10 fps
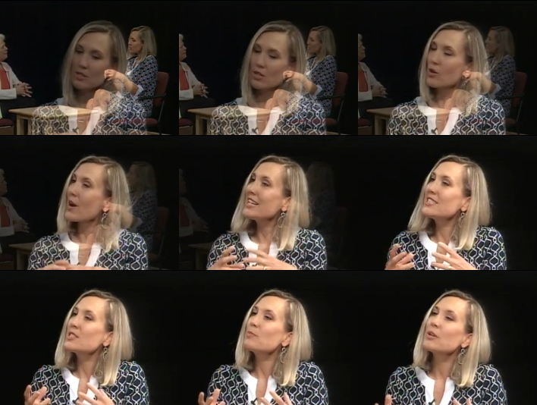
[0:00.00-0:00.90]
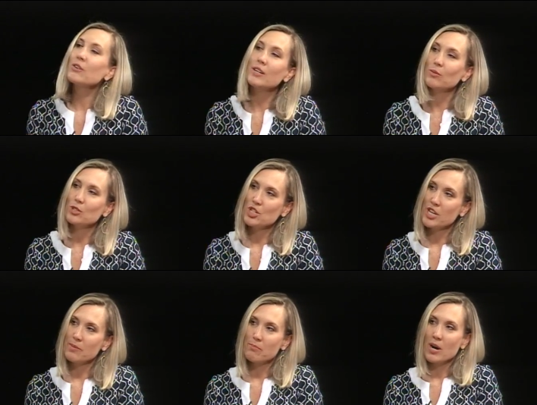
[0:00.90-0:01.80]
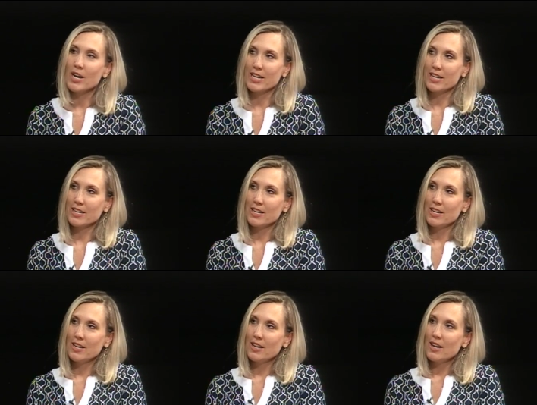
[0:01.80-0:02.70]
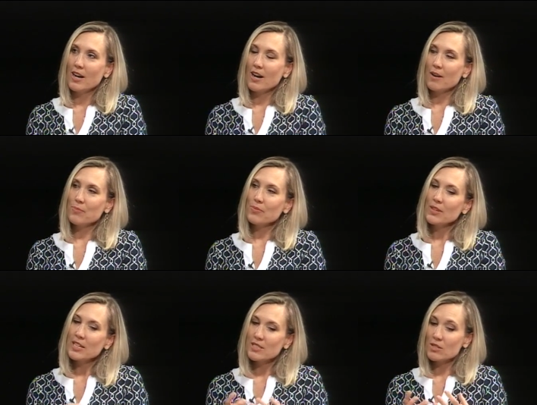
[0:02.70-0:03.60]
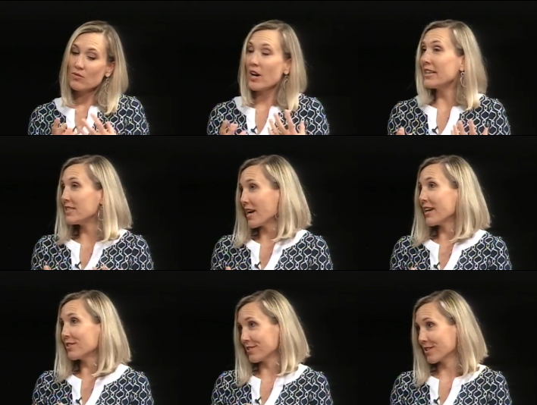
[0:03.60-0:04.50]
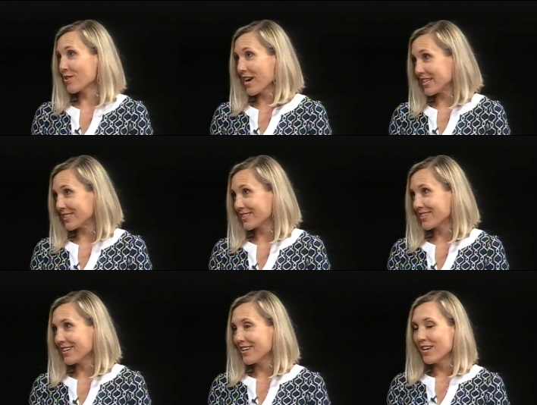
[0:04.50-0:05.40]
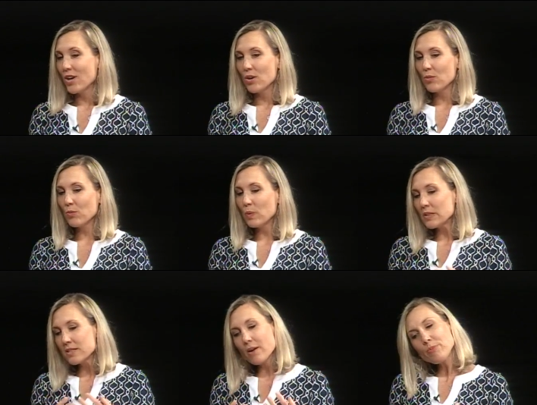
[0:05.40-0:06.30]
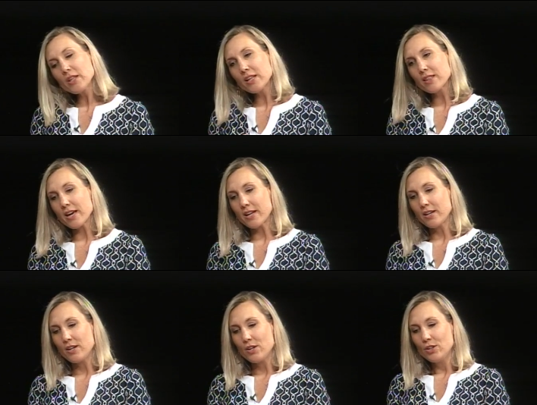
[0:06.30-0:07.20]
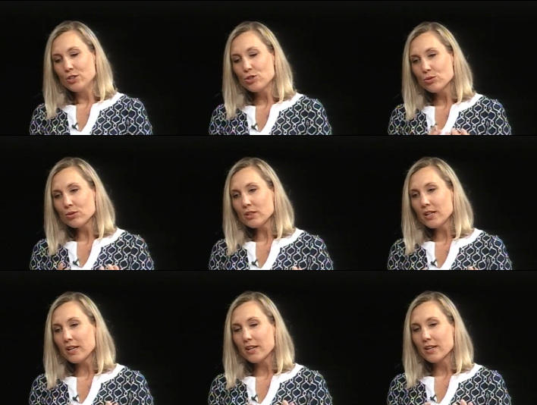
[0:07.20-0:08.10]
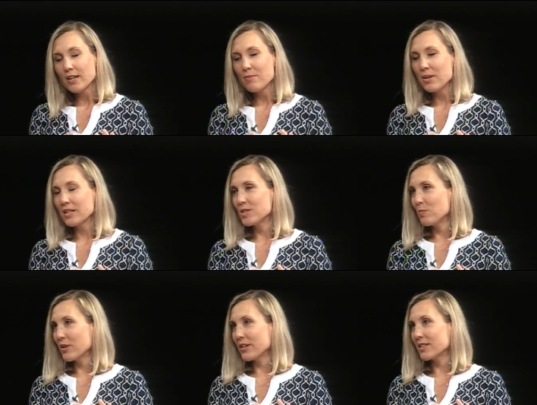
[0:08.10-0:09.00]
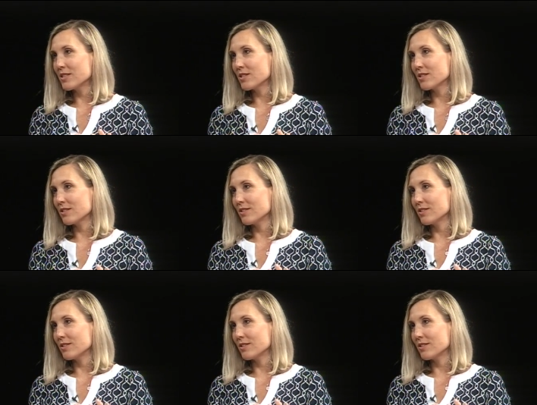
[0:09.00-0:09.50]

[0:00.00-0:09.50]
Christ spirit, which he embodied, his divine title, the Christ, was something that truly can be experienced